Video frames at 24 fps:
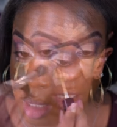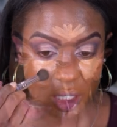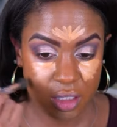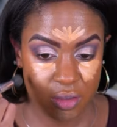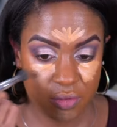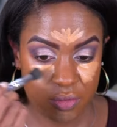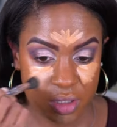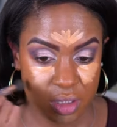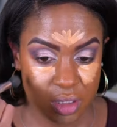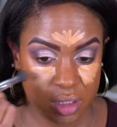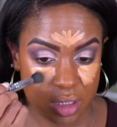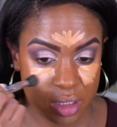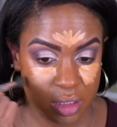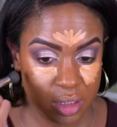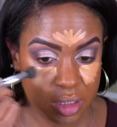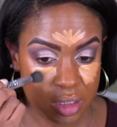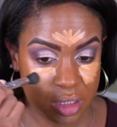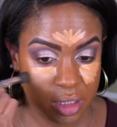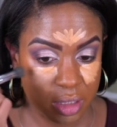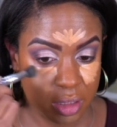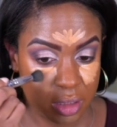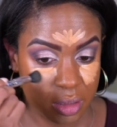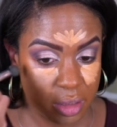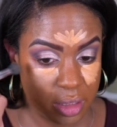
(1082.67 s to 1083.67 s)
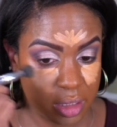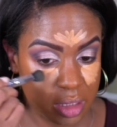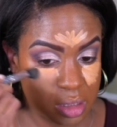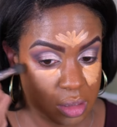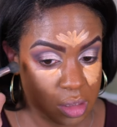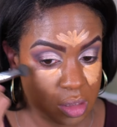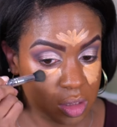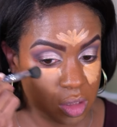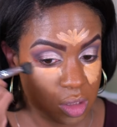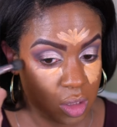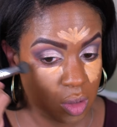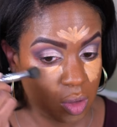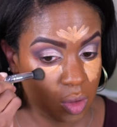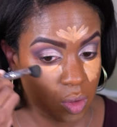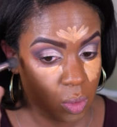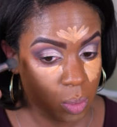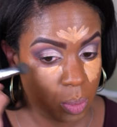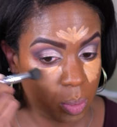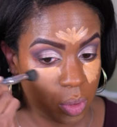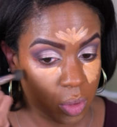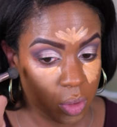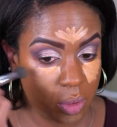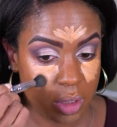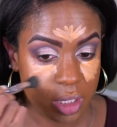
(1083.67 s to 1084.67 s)
Love this concealer. It's so
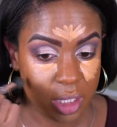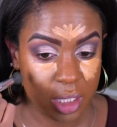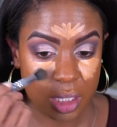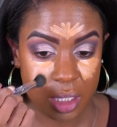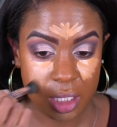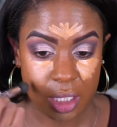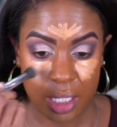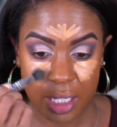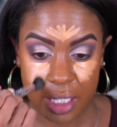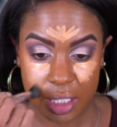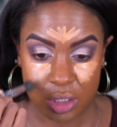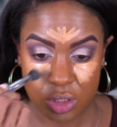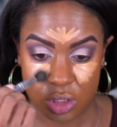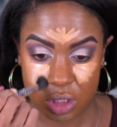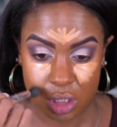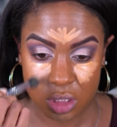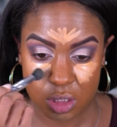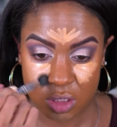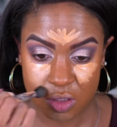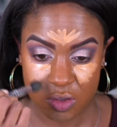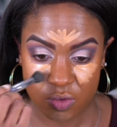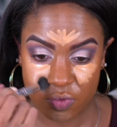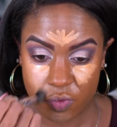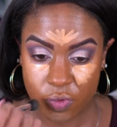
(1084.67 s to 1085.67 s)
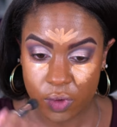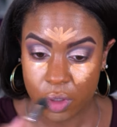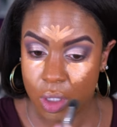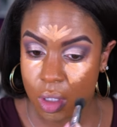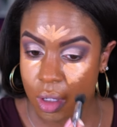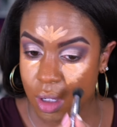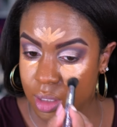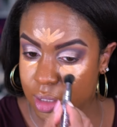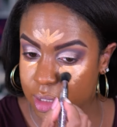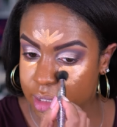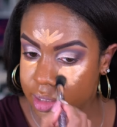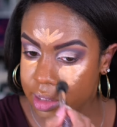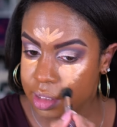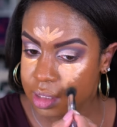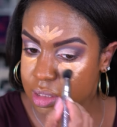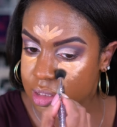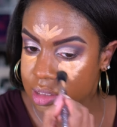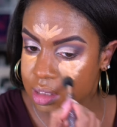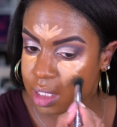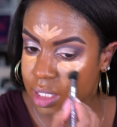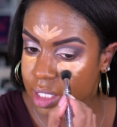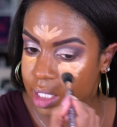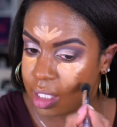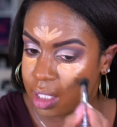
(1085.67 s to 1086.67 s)
pretty and just
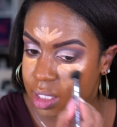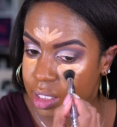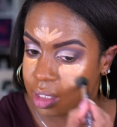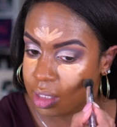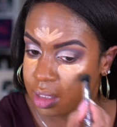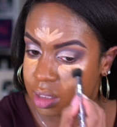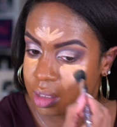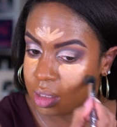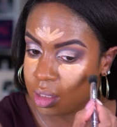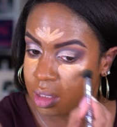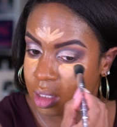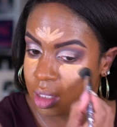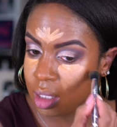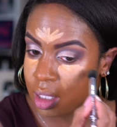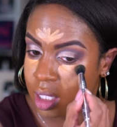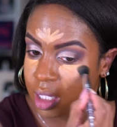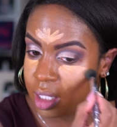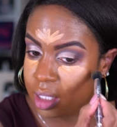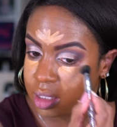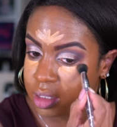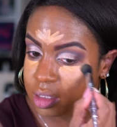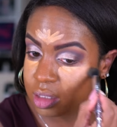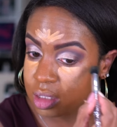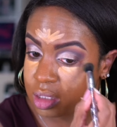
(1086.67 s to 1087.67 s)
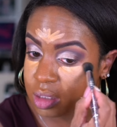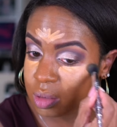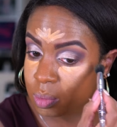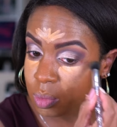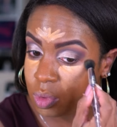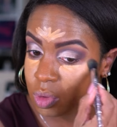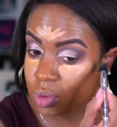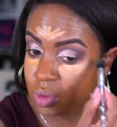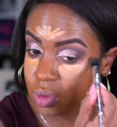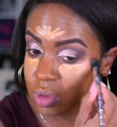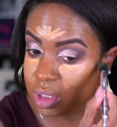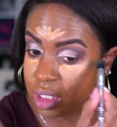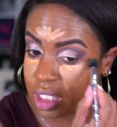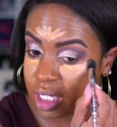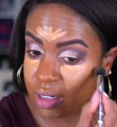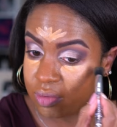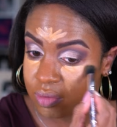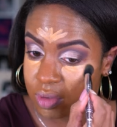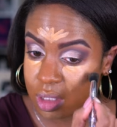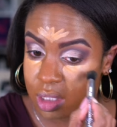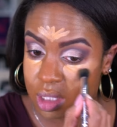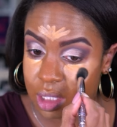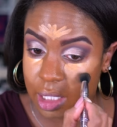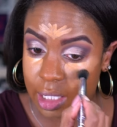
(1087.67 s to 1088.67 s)
flawless and smooths
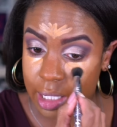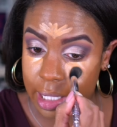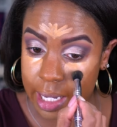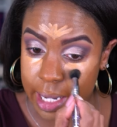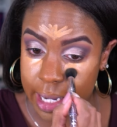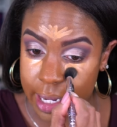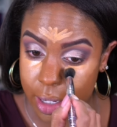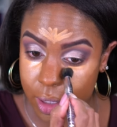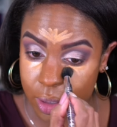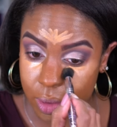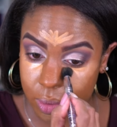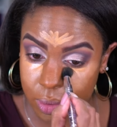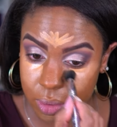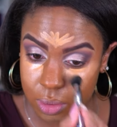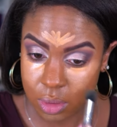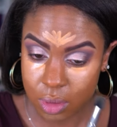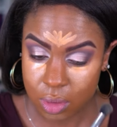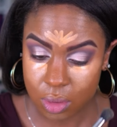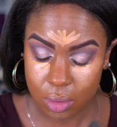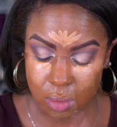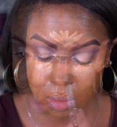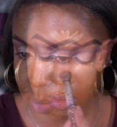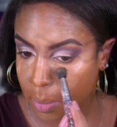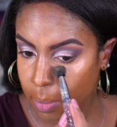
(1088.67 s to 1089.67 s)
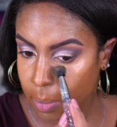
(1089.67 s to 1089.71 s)
everything out.